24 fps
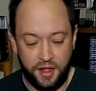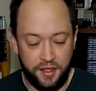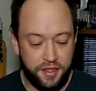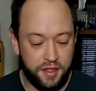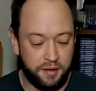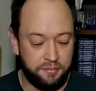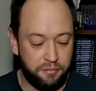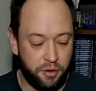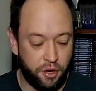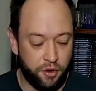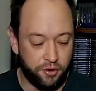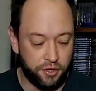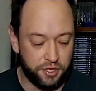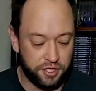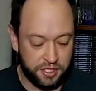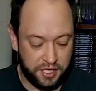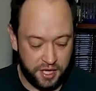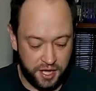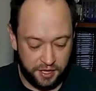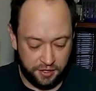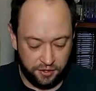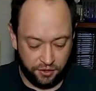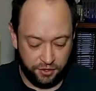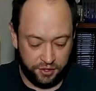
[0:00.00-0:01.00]
the
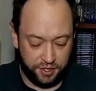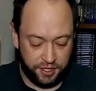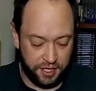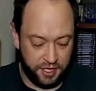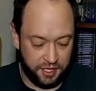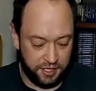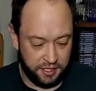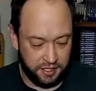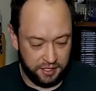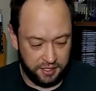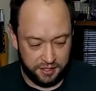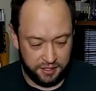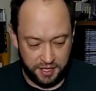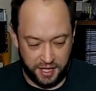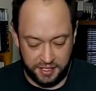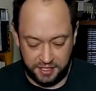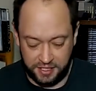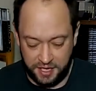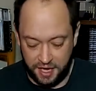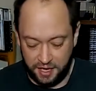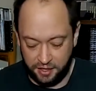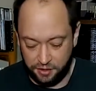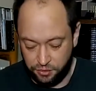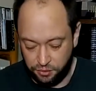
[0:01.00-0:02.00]
motorcycle thing. That's
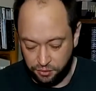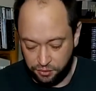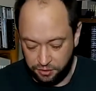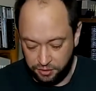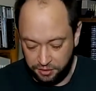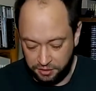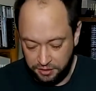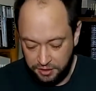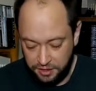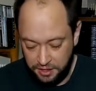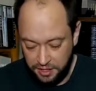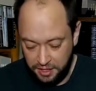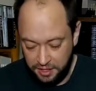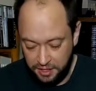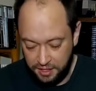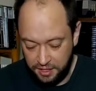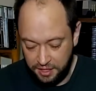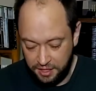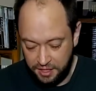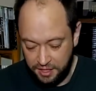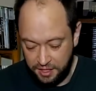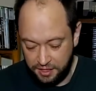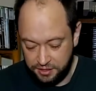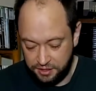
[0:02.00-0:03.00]
kind of cool.
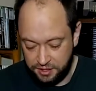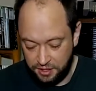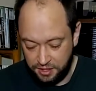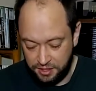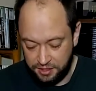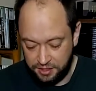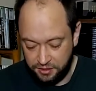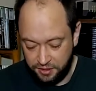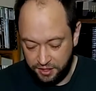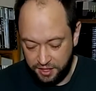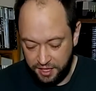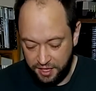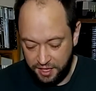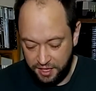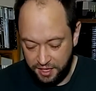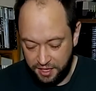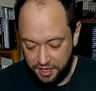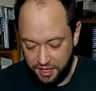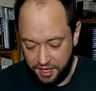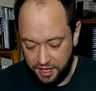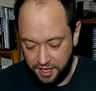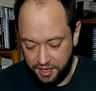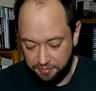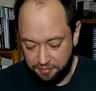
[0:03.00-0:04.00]
So let's go
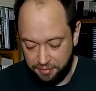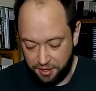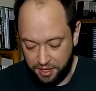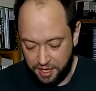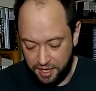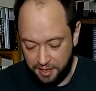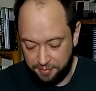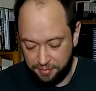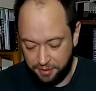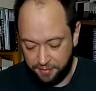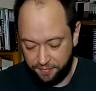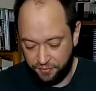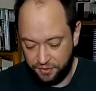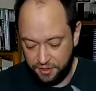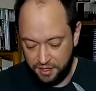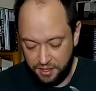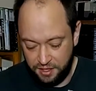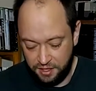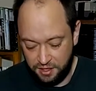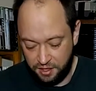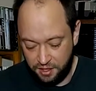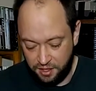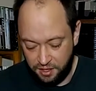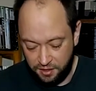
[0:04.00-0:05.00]
ahead and pop
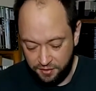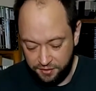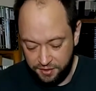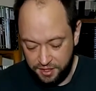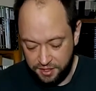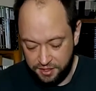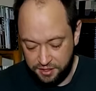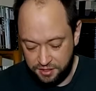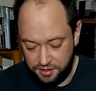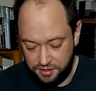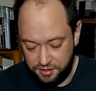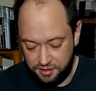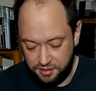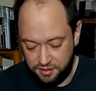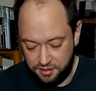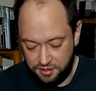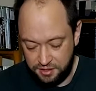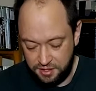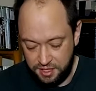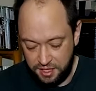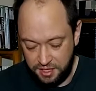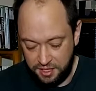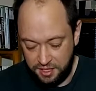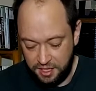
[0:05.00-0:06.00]
all these
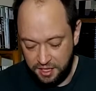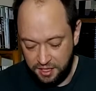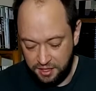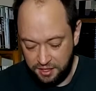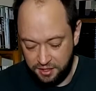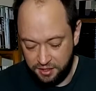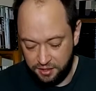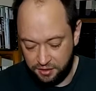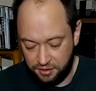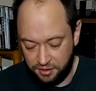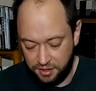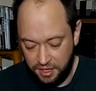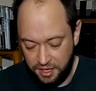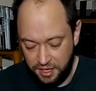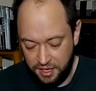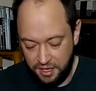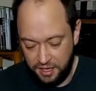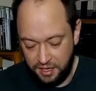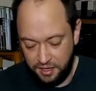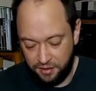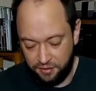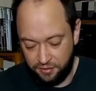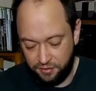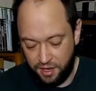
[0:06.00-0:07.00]
stinky little
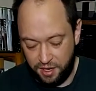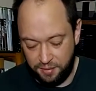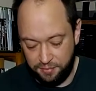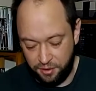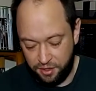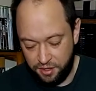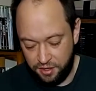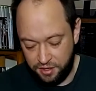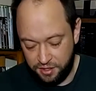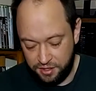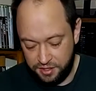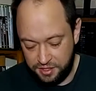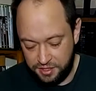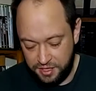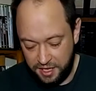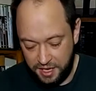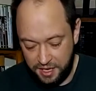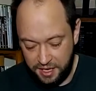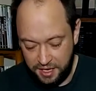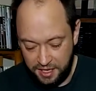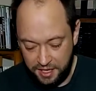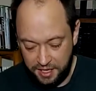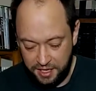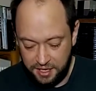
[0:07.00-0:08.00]
rubber
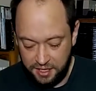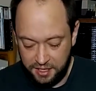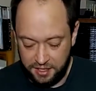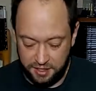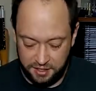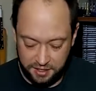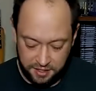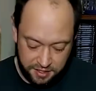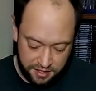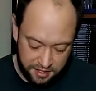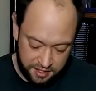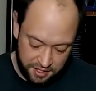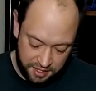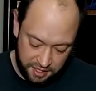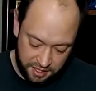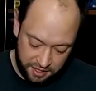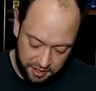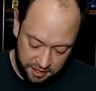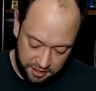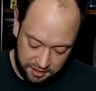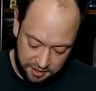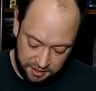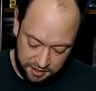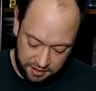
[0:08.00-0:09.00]
tie
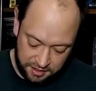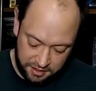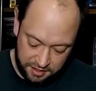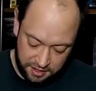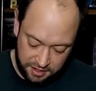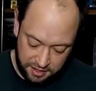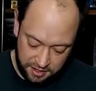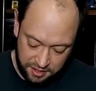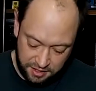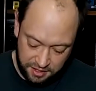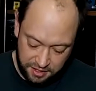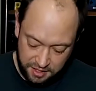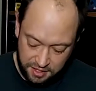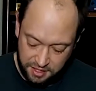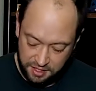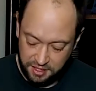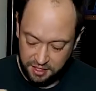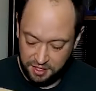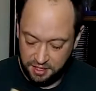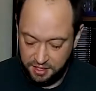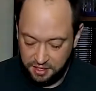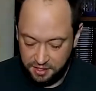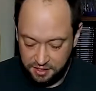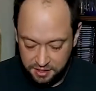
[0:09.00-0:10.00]
things
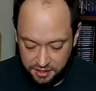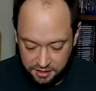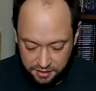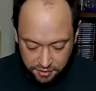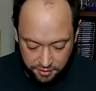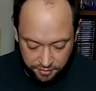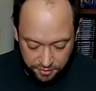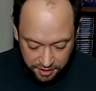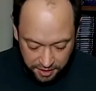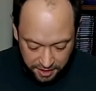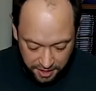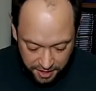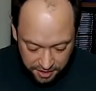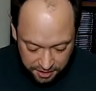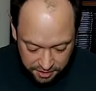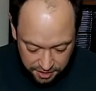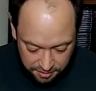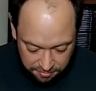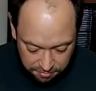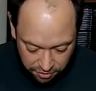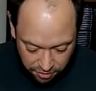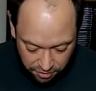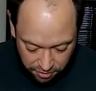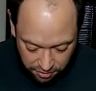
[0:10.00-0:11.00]
just so we can
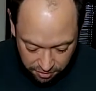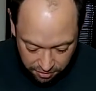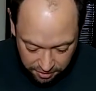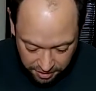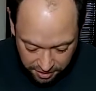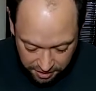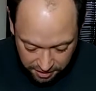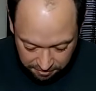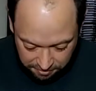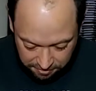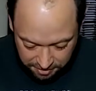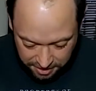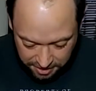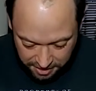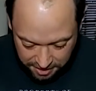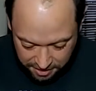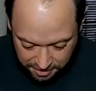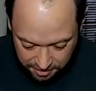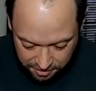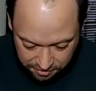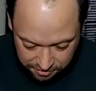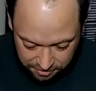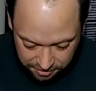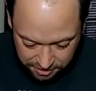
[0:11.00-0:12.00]
actually pull him
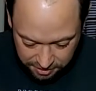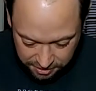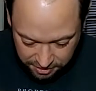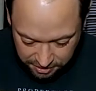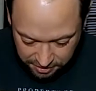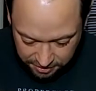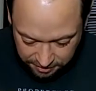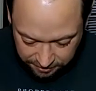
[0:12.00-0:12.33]
out.